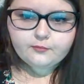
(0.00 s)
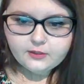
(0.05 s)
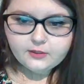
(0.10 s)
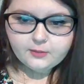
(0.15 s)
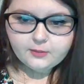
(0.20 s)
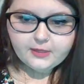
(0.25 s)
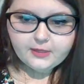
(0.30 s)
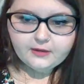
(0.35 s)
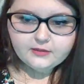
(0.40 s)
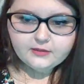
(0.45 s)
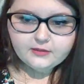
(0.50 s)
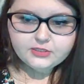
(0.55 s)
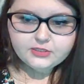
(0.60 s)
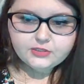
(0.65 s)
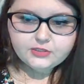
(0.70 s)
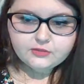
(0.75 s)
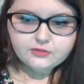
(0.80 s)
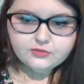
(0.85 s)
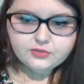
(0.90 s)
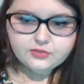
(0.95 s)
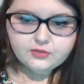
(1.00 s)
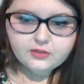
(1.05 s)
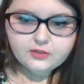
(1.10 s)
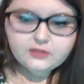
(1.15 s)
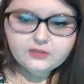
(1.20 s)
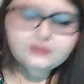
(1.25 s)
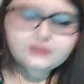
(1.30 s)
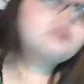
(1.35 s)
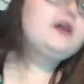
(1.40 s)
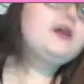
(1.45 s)
Your parents chose
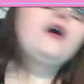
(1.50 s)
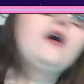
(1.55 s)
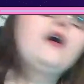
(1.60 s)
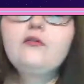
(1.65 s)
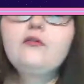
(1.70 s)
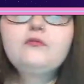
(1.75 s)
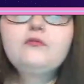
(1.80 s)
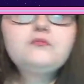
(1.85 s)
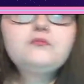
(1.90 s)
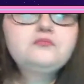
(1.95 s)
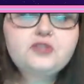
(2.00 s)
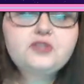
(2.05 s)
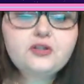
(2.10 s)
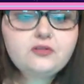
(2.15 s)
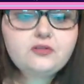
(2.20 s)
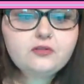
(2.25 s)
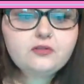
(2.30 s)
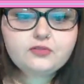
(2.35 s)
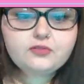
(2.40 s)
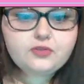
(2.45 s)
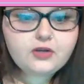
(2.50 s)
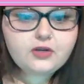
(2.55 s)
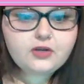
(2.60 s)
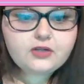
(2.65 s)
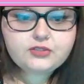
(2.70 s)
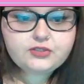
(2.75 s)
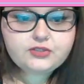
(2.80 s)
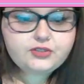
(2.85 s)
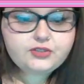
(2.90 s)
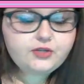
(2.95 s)
drugs. No,
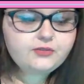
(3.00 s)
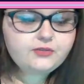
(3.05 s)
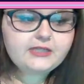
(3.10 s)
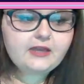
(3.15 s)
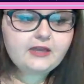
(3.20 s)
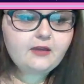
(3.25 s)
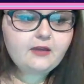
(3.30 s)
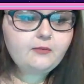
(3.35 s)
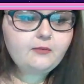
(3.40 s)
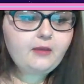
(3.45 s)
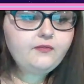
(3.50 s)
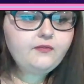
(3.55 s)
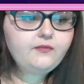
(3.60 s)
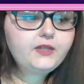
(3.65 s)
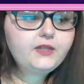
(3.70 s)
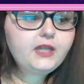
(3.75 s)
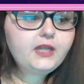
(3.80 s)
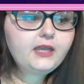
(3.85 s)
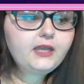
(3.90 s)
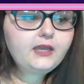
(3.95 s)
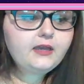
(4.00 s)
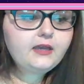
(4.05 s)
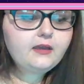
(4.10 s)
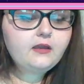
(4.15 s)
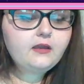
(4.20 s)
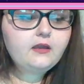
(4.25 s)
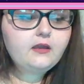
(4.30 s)
drugs chose them. I feel like